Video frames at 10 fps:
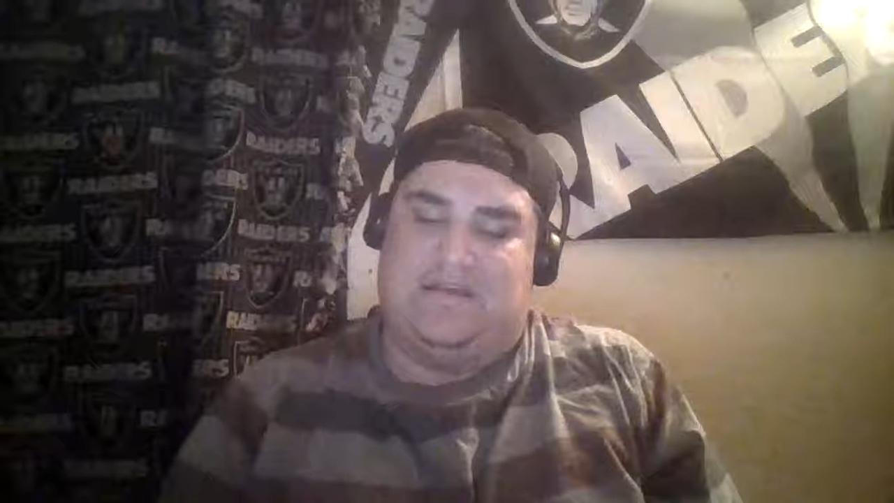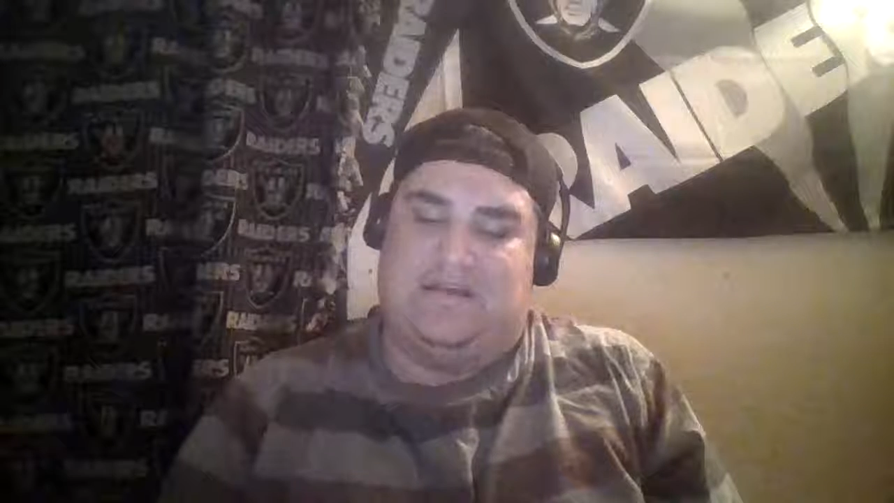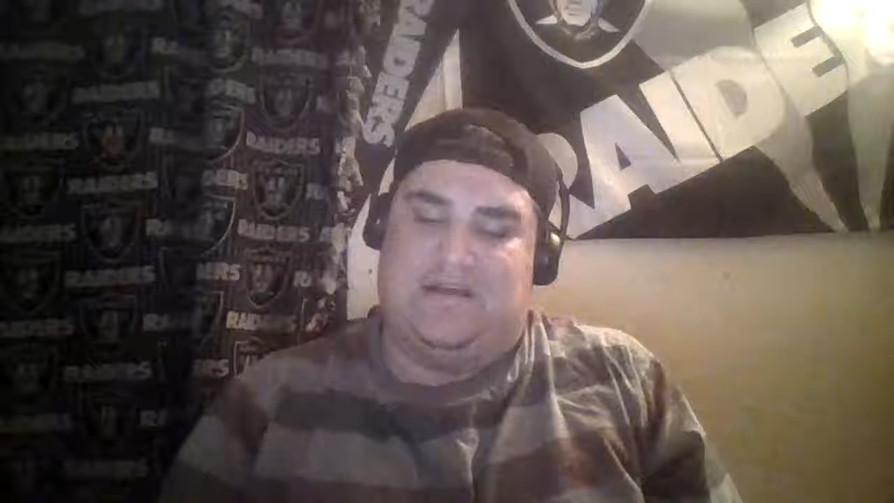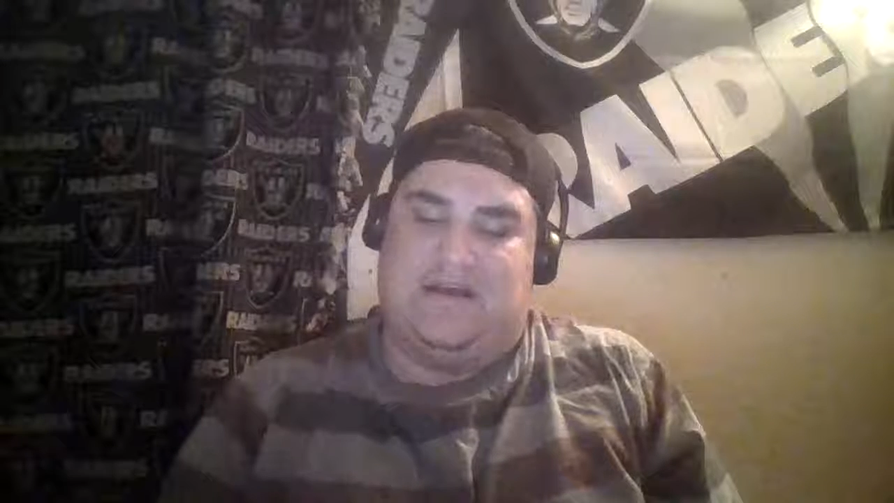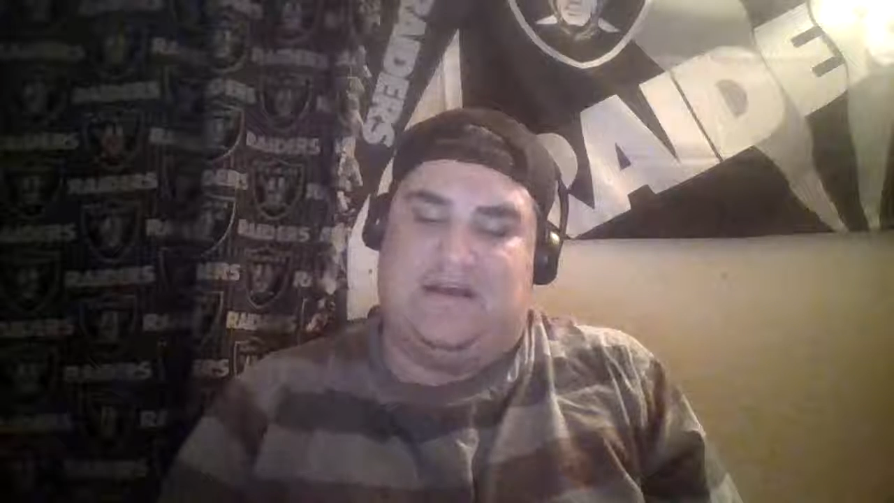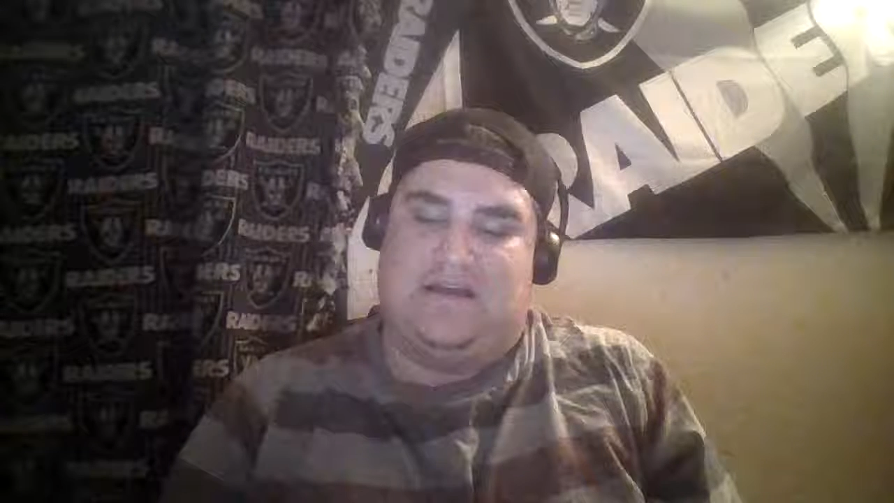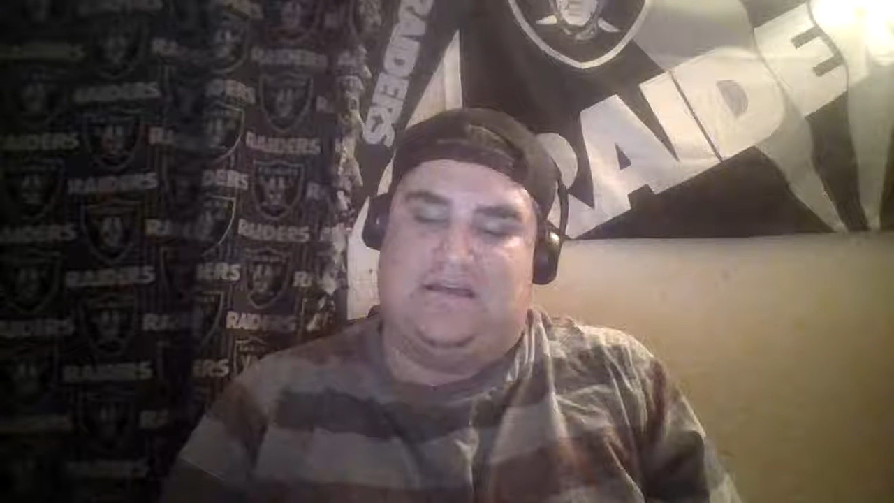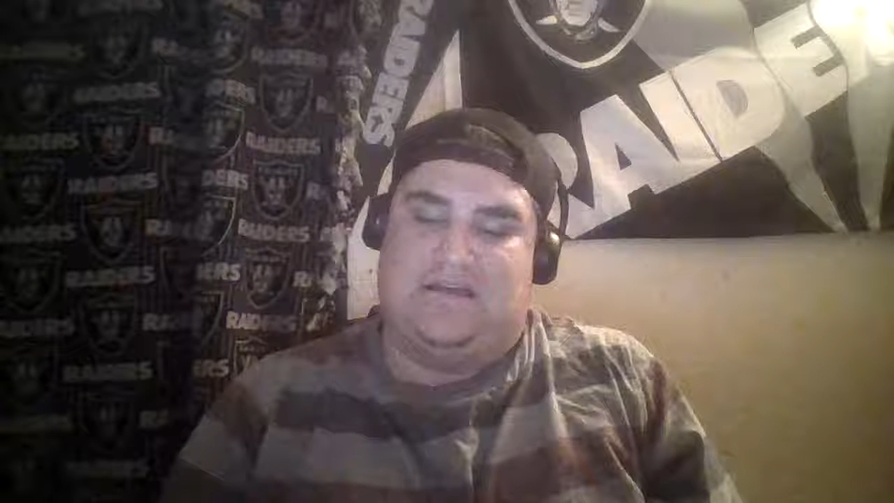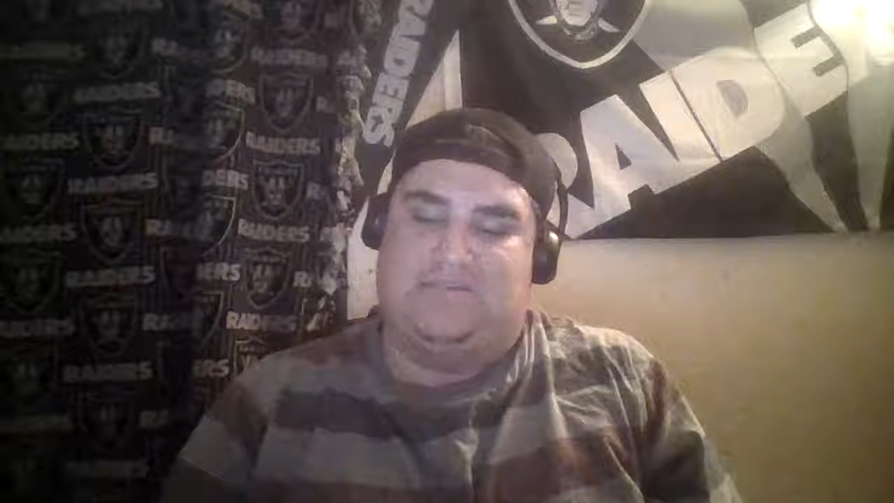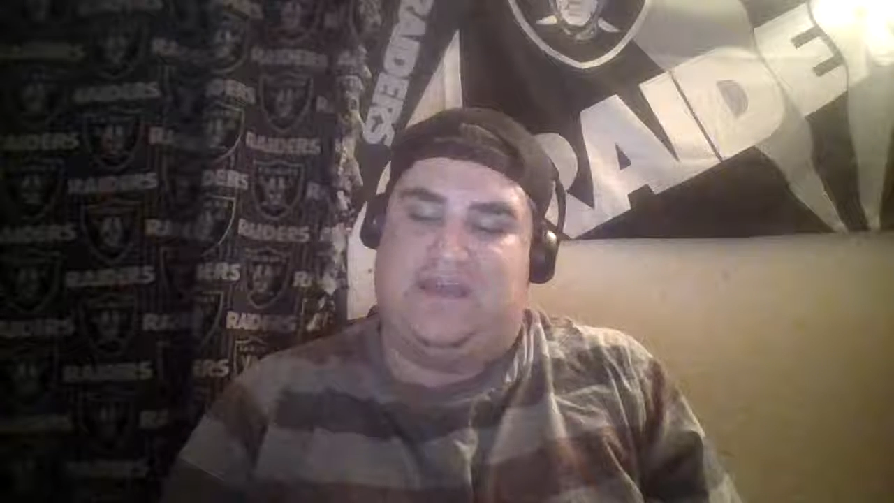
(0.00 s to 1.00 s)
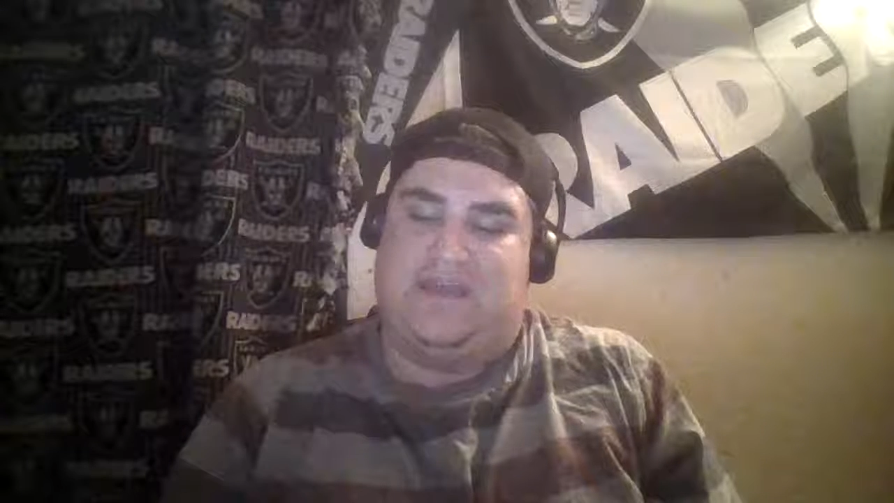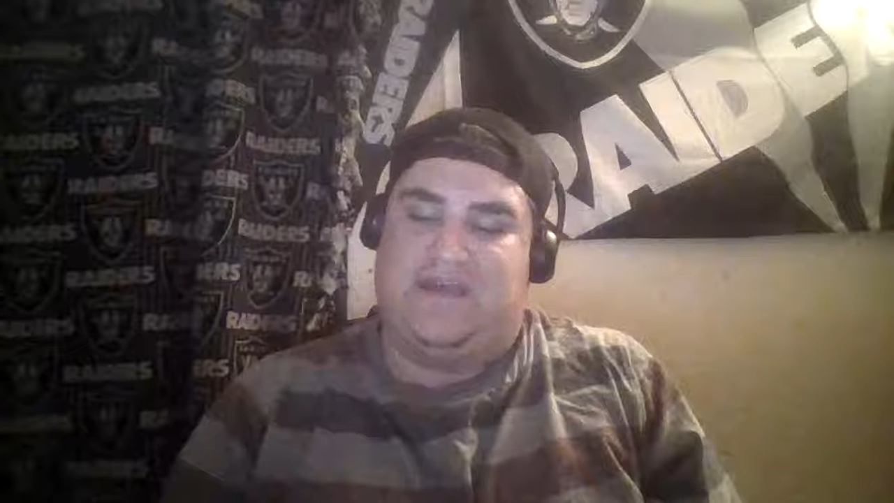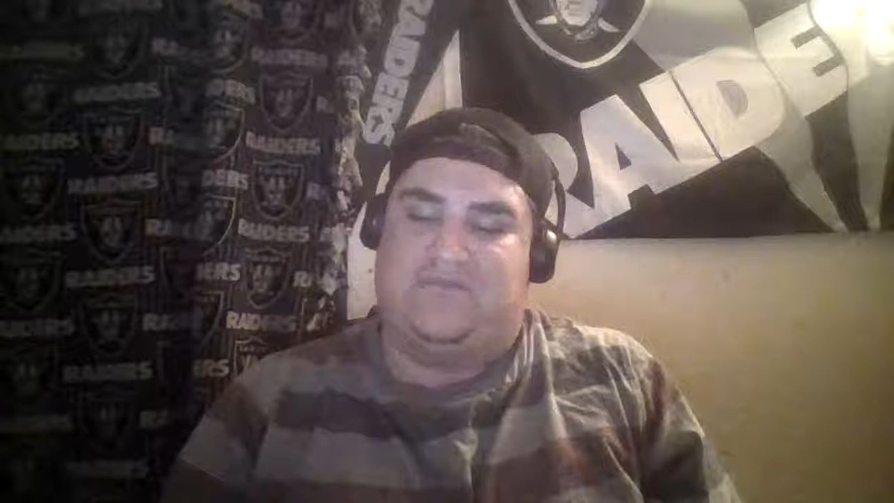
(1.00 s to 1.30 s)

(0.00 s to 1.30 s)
a playoff